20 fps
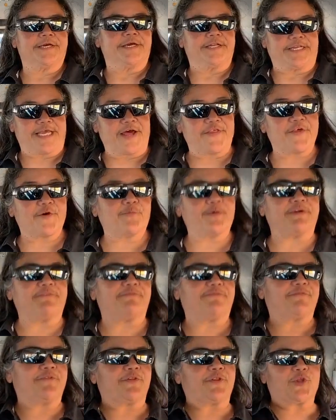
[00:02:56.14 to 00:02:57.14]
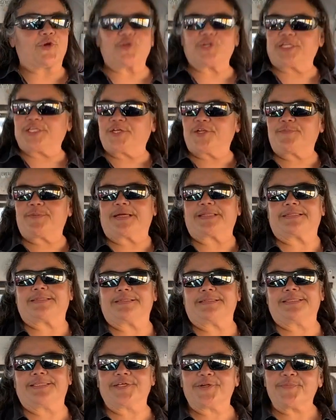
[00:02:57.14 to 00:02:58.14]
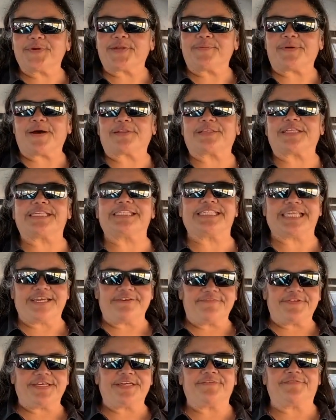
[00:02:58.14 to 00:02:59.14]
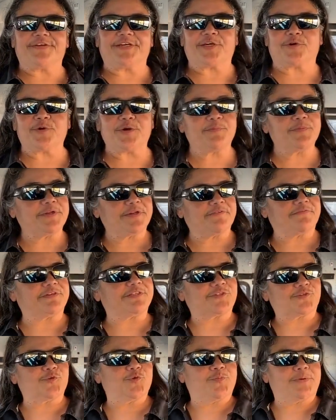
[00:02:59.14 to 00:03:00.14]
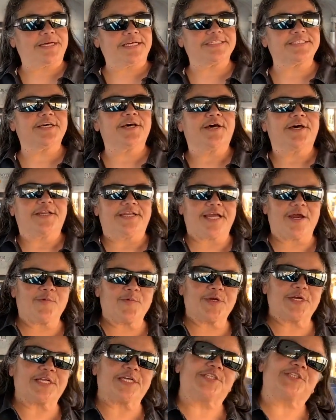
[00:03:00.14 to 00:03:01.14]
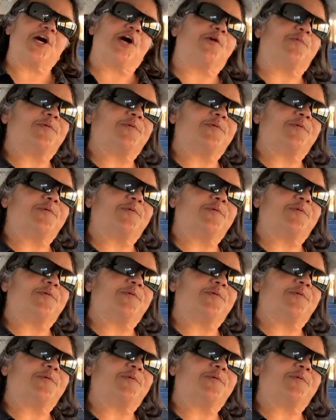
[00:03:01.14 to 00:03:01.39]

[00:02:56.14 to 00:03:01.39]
Now that we've learned a little bit about the safety of the equipment of the school bus, now we're going to talk